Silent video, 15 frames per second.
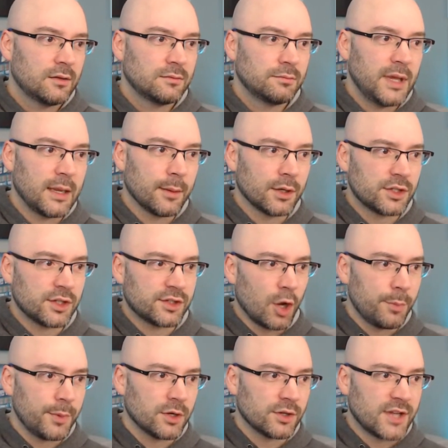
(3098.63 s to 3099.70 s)
being able to just
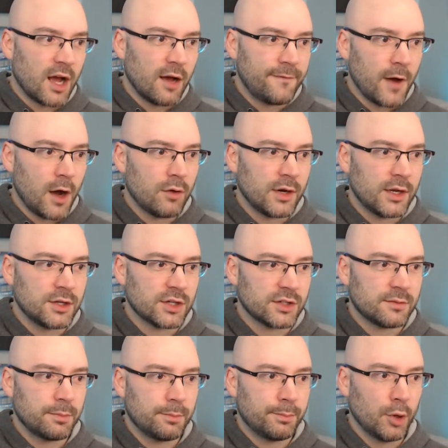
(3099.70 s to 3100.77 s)
open your cell phone and
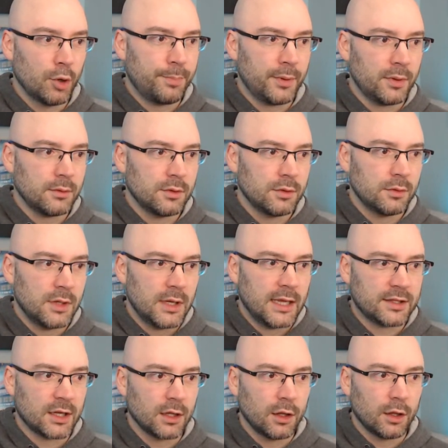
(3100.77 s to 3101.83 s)
just boop, hit
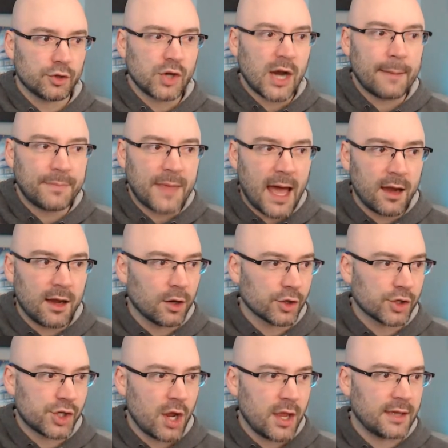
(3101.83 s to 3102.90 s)
the little drop down. It'll
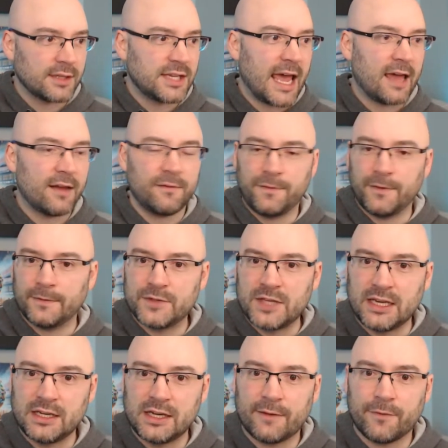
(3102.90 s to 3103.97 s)
show you 10,
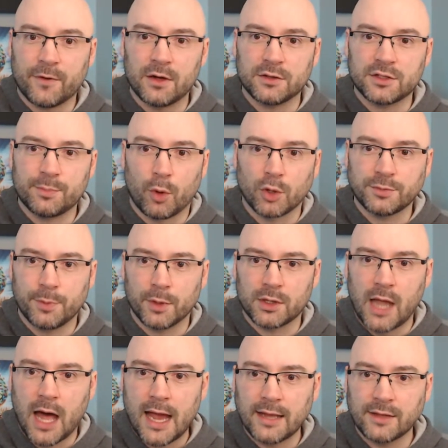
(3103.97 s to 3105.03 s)
15 different sportsbook
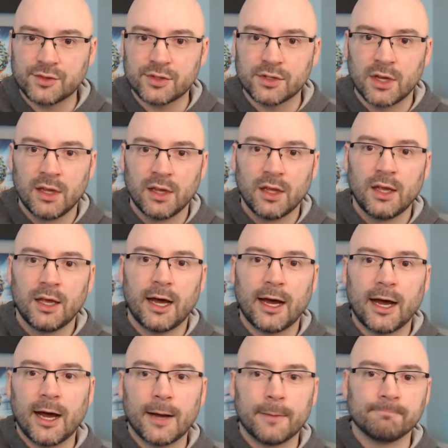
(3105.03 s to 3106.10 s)
lines.
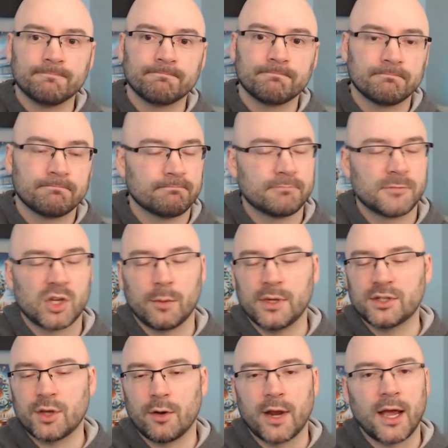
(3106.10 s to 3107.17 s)
It's going to be
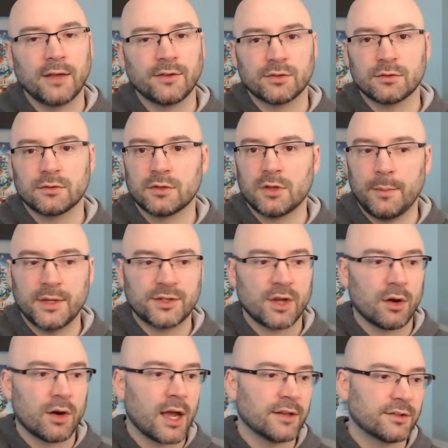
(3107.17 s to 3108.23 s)
so nice. It's going to be so
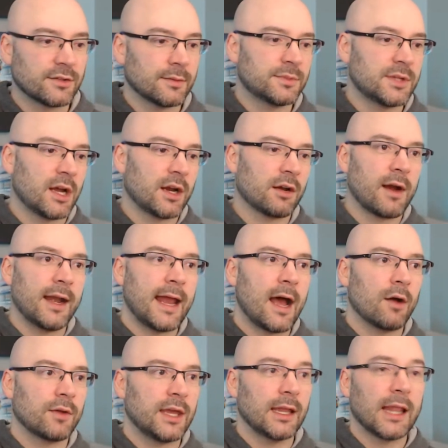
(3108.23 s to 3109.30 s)
nice. I'm telling you right
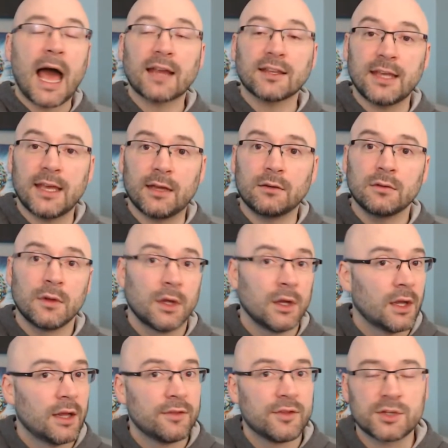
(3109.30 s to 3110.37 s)
now. Get locked in.
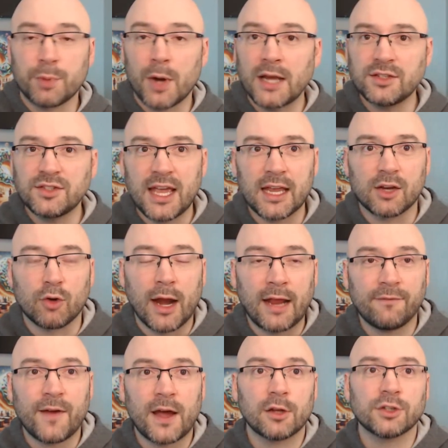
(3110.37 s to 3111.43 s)
This price tag,
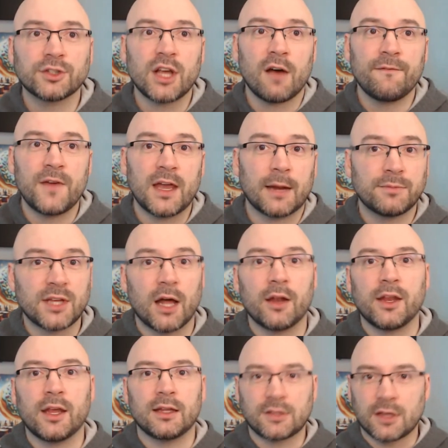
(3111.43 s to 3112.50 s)
grandfather yourself in. I'm telling
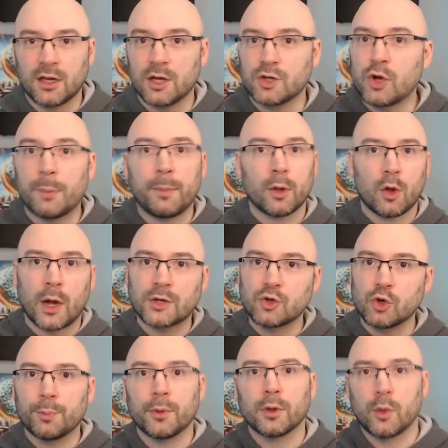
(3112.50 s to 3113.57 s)
you, it's going to triple,
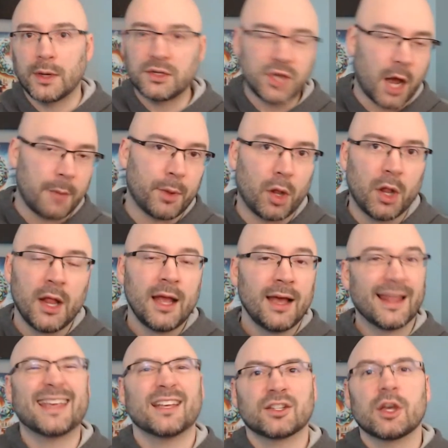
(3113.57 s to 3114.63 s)
quadruple, quintuple.
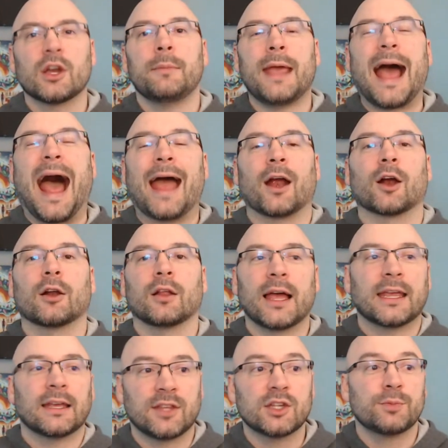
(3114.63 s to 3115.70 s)
Like, it's going to be higher. Like,
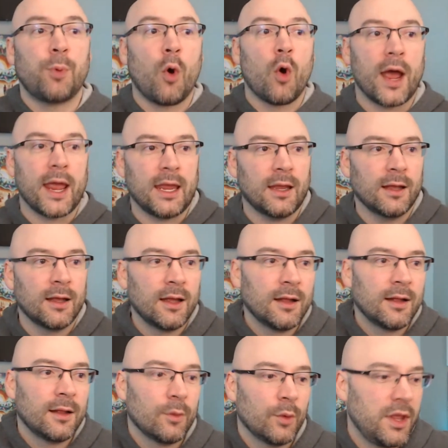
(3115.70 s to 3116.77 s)
at this point,
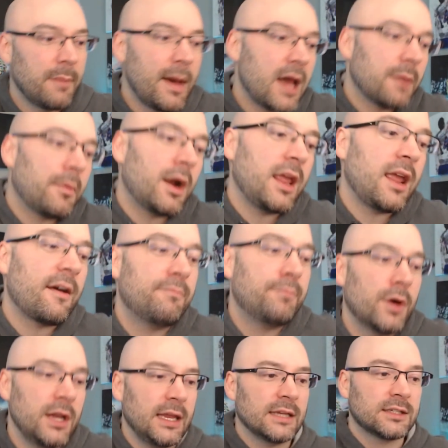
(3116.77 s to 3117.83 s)
with the amount of money I've
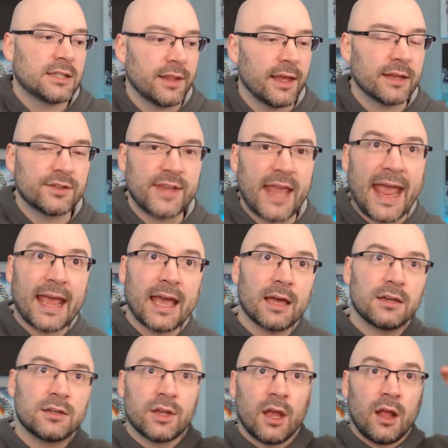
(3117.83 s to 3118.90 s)
put into this
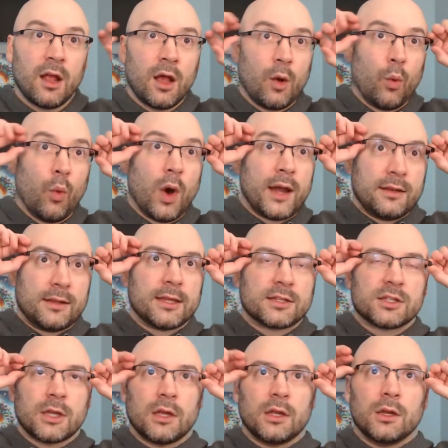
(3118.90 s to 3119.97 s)
and what
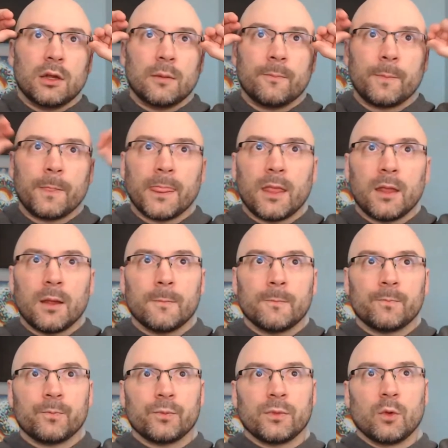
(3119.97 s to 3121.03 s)
this
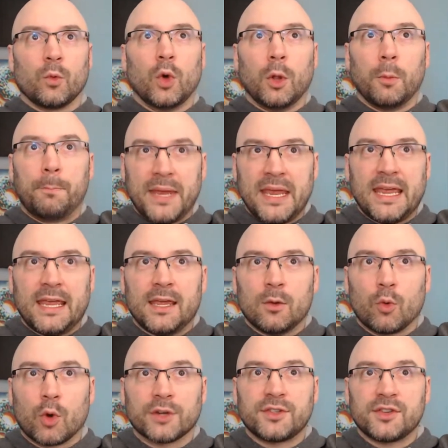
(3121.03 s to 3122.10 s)
will be,
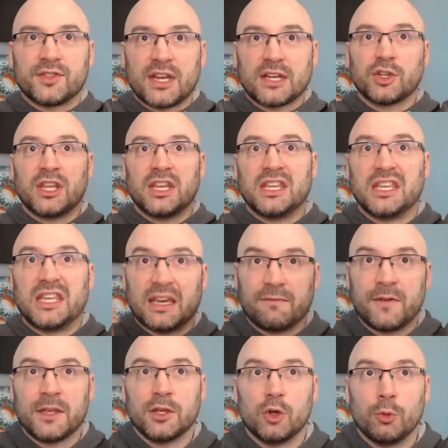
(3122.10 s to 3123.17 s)
where it's essentially
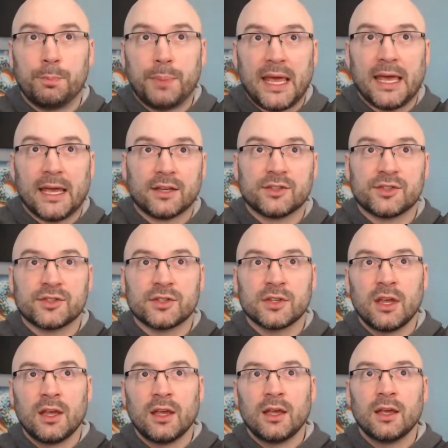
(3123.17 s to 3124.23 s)
giving you picks,
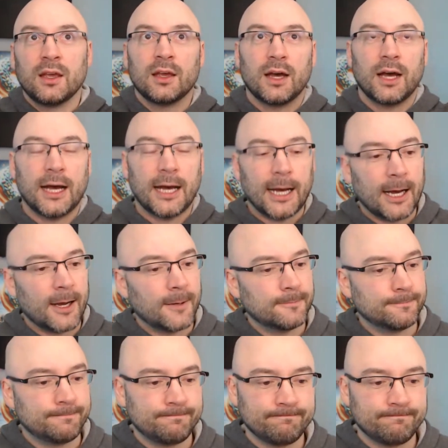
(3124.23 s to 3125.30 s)
it's not